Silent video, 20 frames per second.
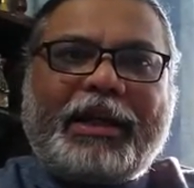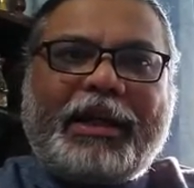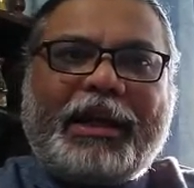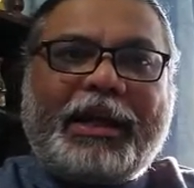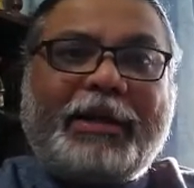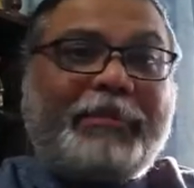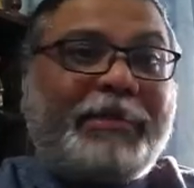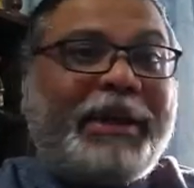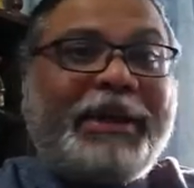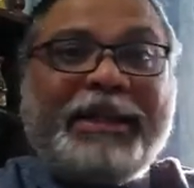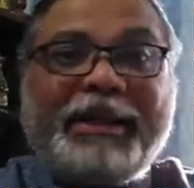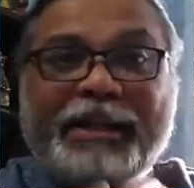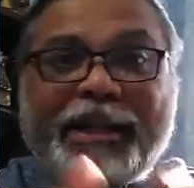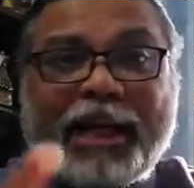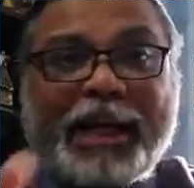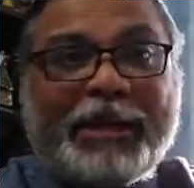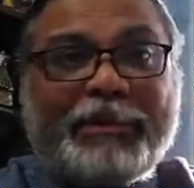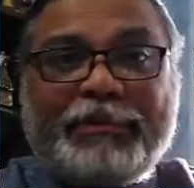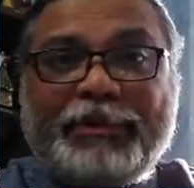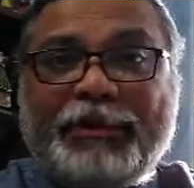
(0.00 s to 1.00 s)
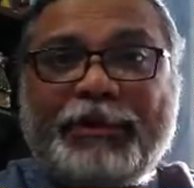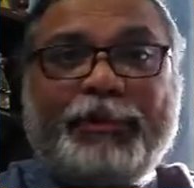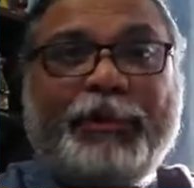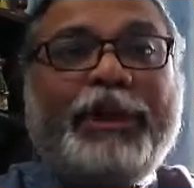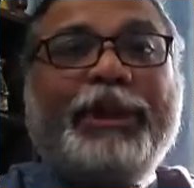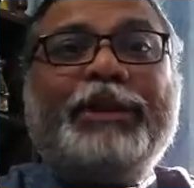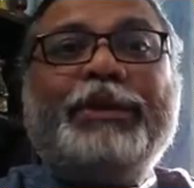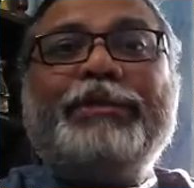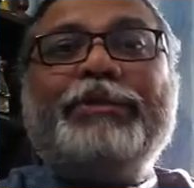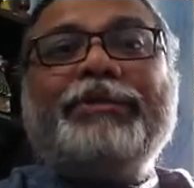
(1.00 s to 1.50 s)
And many times,
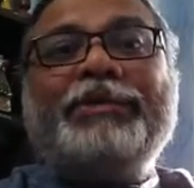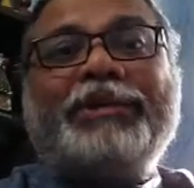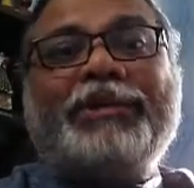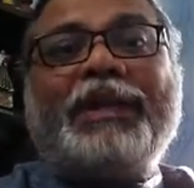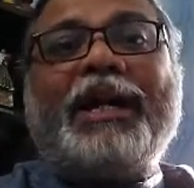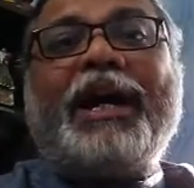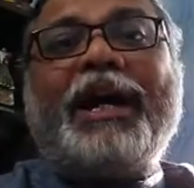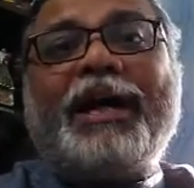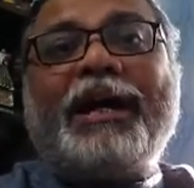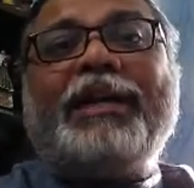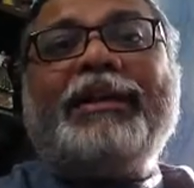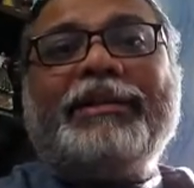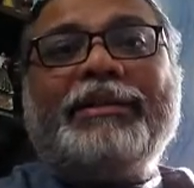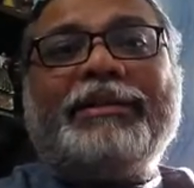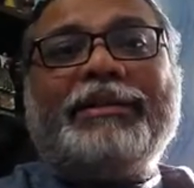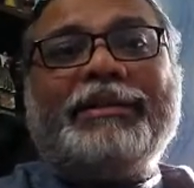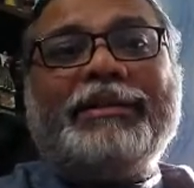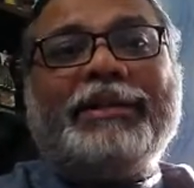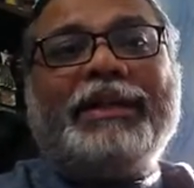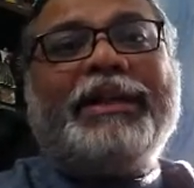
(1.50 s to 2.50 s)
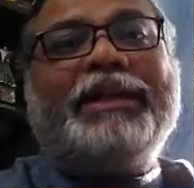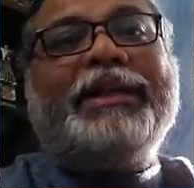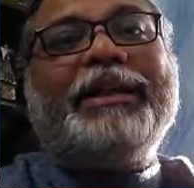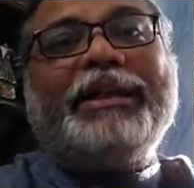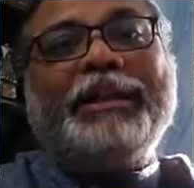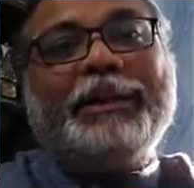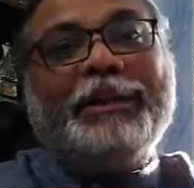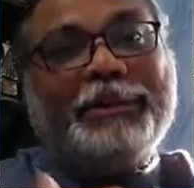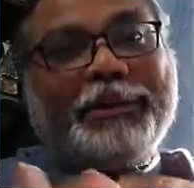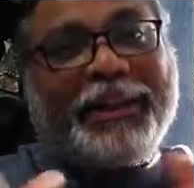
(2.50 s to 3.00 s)
when you start
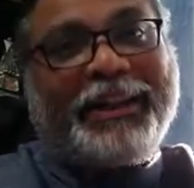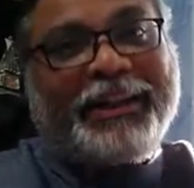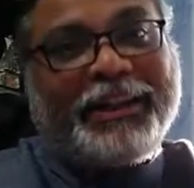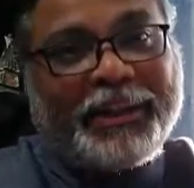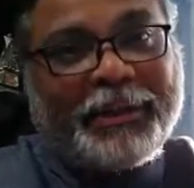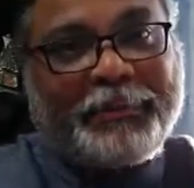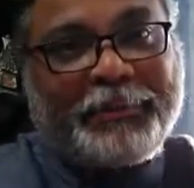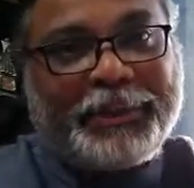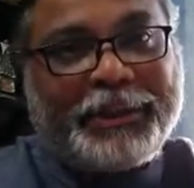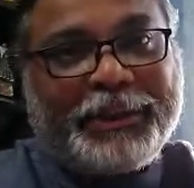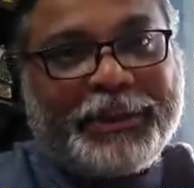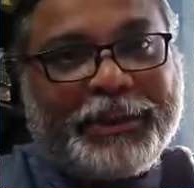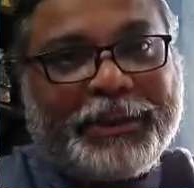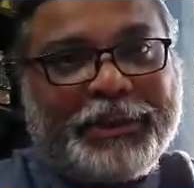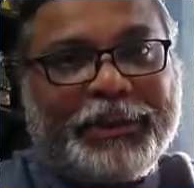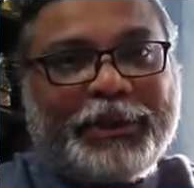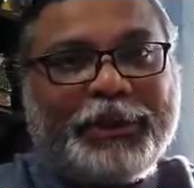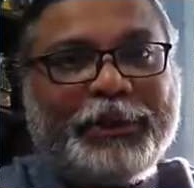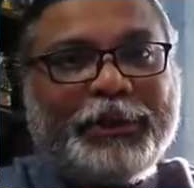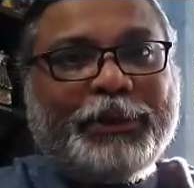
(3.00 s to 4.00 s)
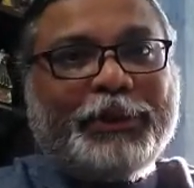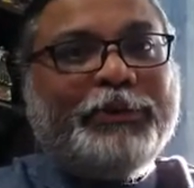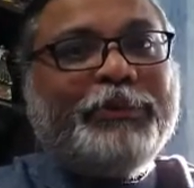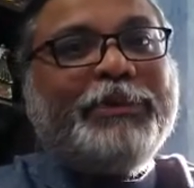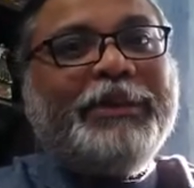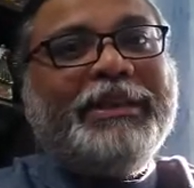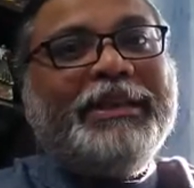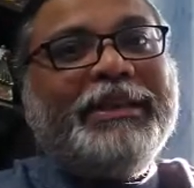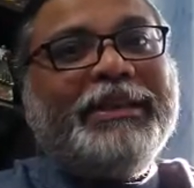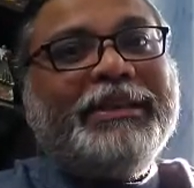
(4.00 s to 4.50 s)
getting into NLP, you
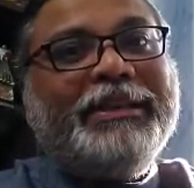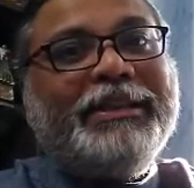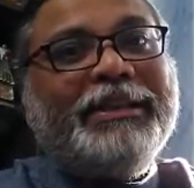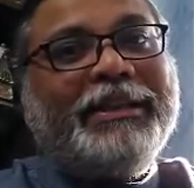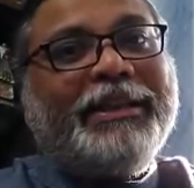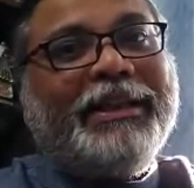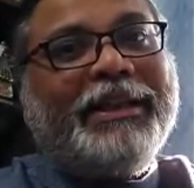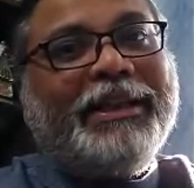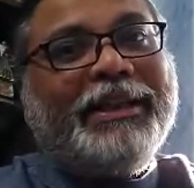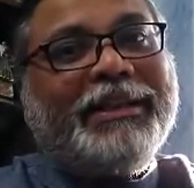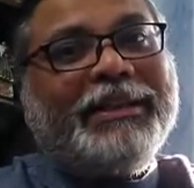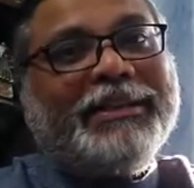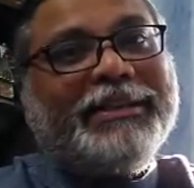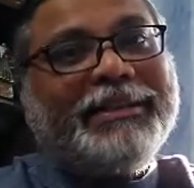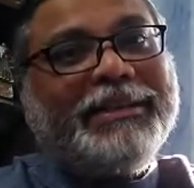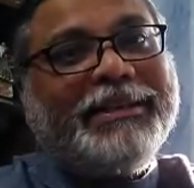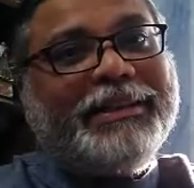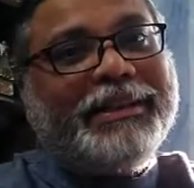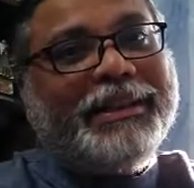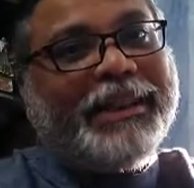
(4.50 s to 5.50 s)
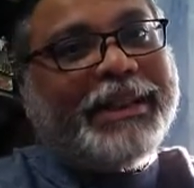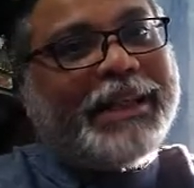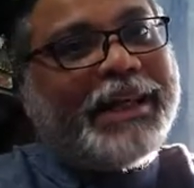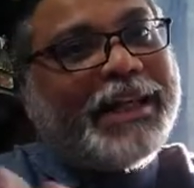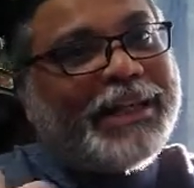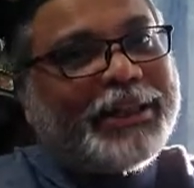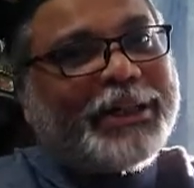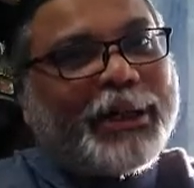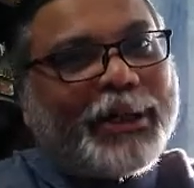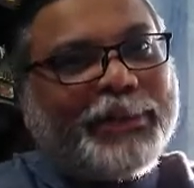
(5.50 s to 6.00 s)
will
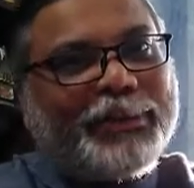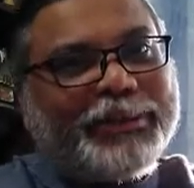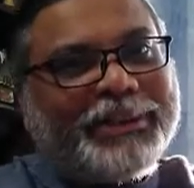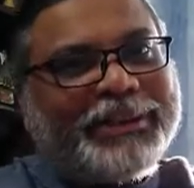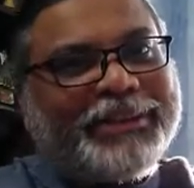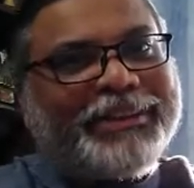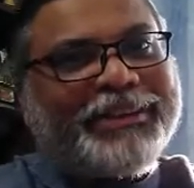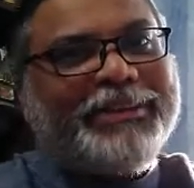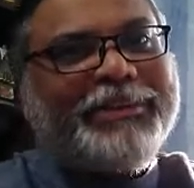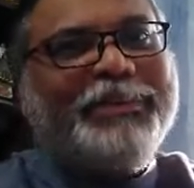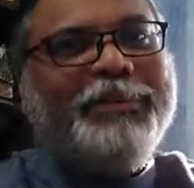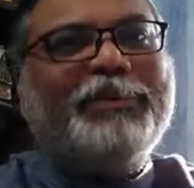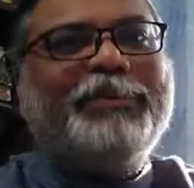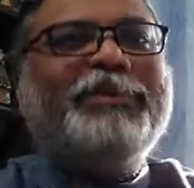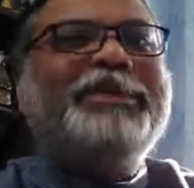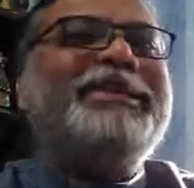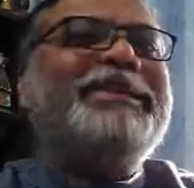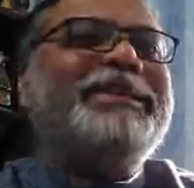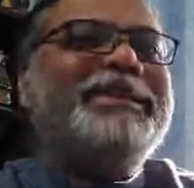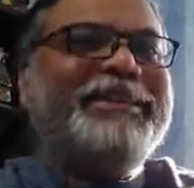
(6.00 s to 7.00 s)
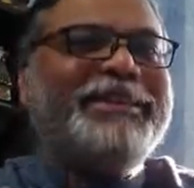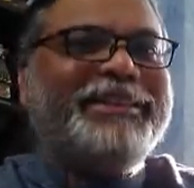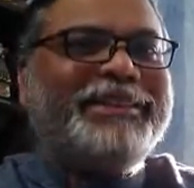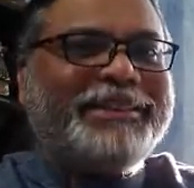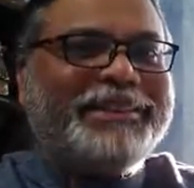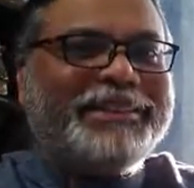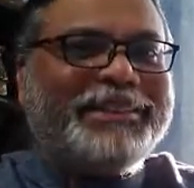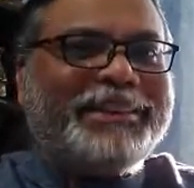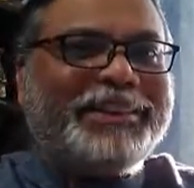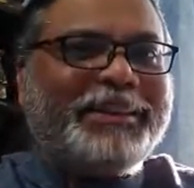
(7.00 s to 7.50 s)
encounter with
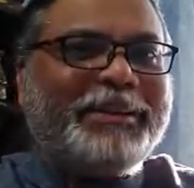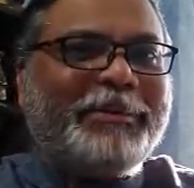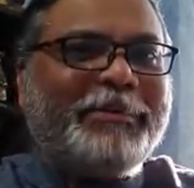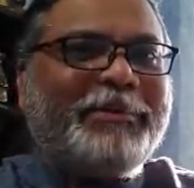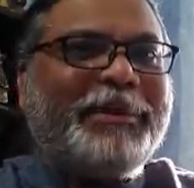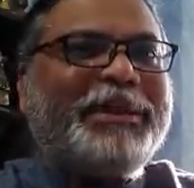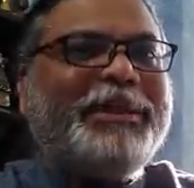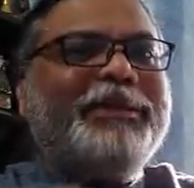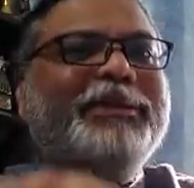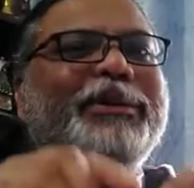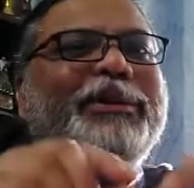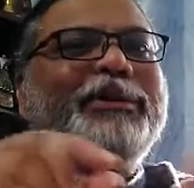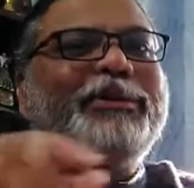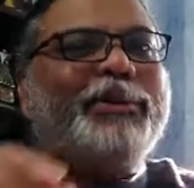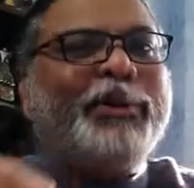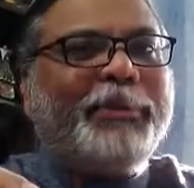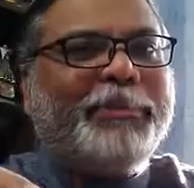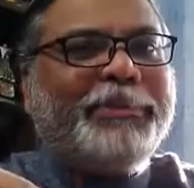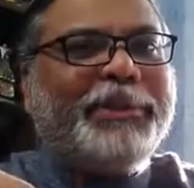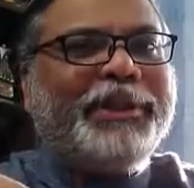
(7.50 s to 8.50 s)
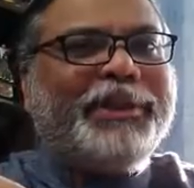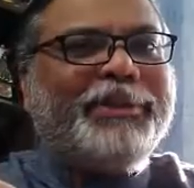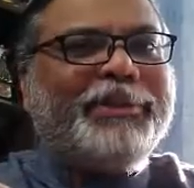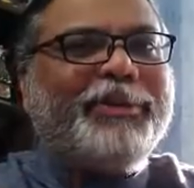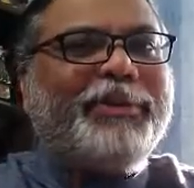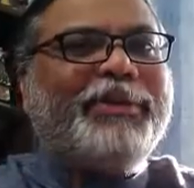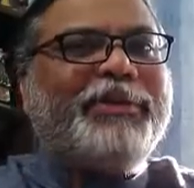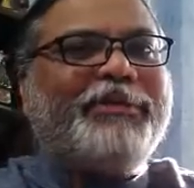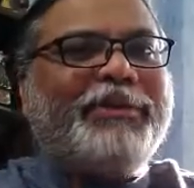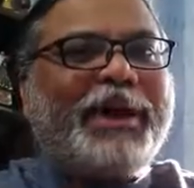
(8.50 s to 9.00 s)
this particular topic
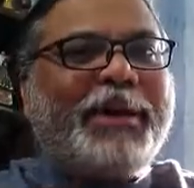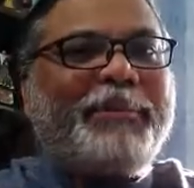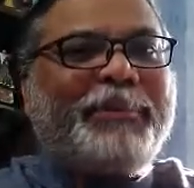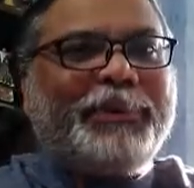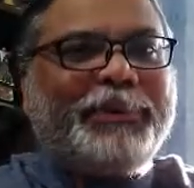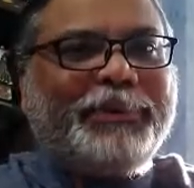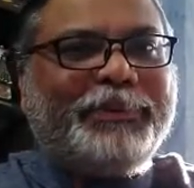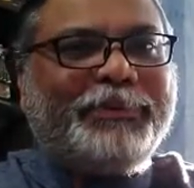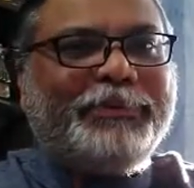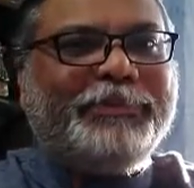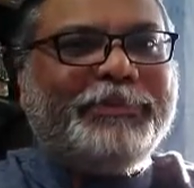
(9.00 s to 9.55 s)
called rapport.